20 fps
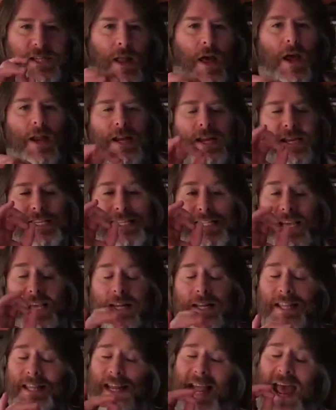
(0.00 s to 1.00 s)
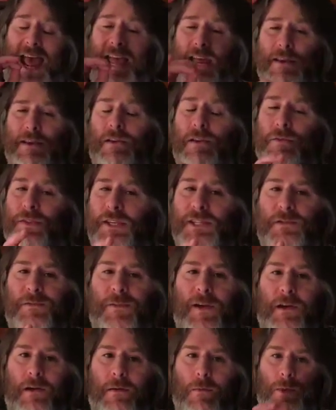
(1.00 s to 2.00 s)
line is said at the end of this
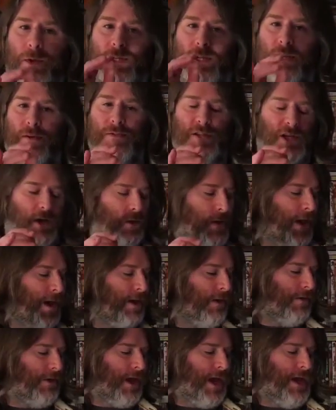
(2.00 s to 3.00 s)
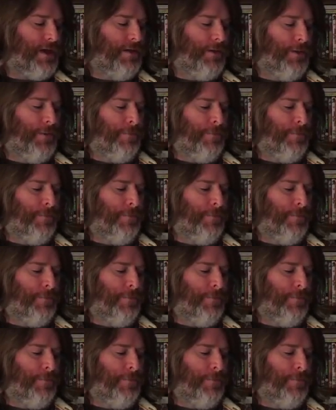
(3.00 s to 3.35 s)
film, which gives it away, okay?